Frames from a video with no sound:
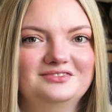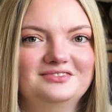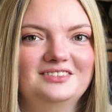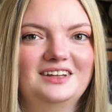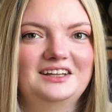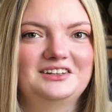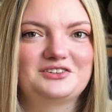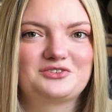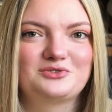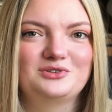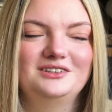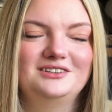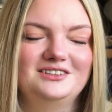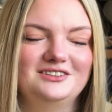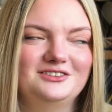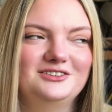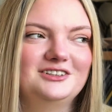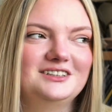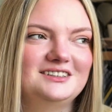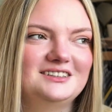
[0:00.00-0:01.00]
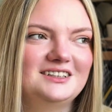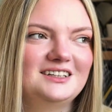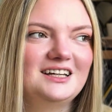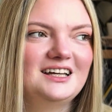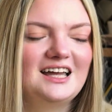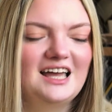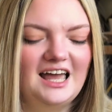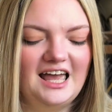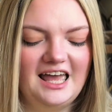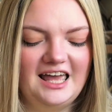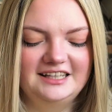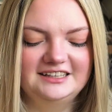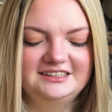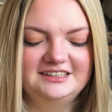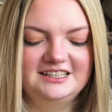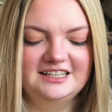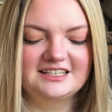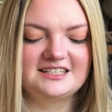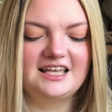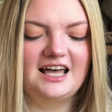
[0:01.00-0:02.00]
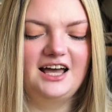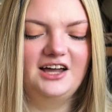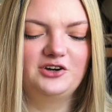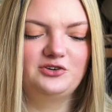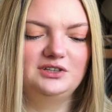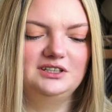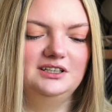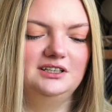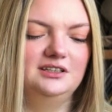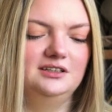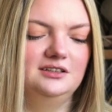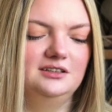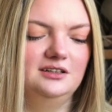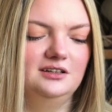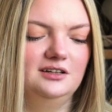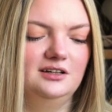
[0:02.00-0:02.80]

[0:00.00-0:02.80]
and redo it. And yes, I redid it